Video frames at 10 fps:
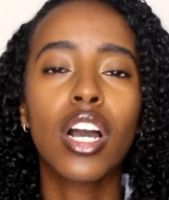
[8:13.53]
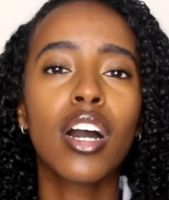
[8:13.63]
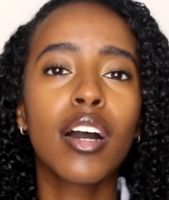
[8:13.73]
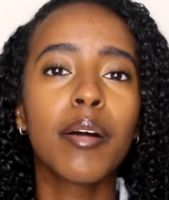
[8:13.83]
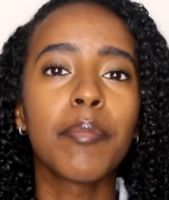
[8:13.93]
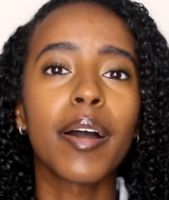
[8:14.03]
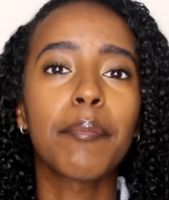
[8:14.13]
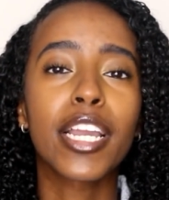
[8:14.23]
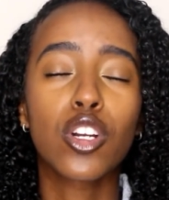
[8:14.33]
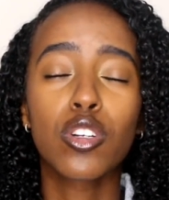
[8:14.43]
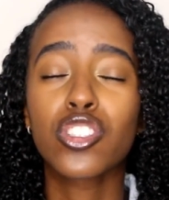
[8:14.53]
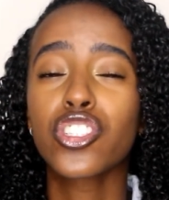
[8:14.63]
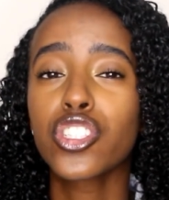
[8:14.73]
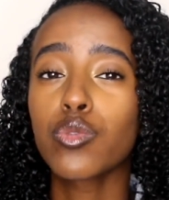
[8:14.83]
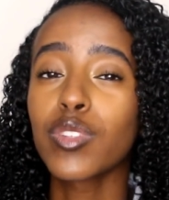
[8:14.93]
My curls are
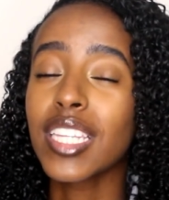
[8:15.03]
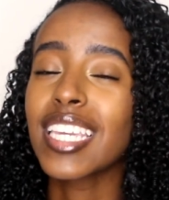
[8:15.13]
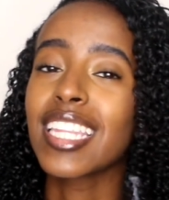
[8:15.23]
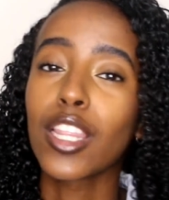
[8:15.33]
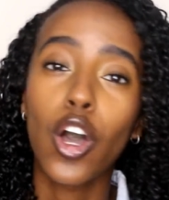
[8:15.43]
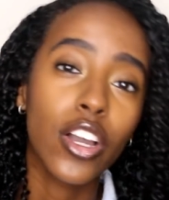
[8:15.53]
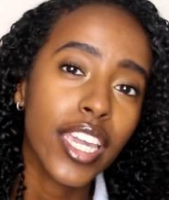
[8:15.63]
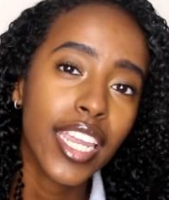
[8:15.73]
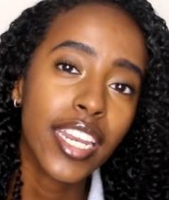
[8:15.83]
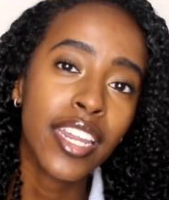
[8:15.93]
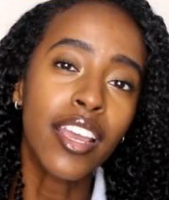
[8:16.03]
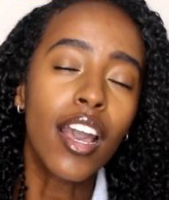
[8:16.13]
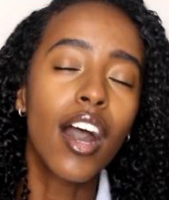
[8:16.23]
still really elongated,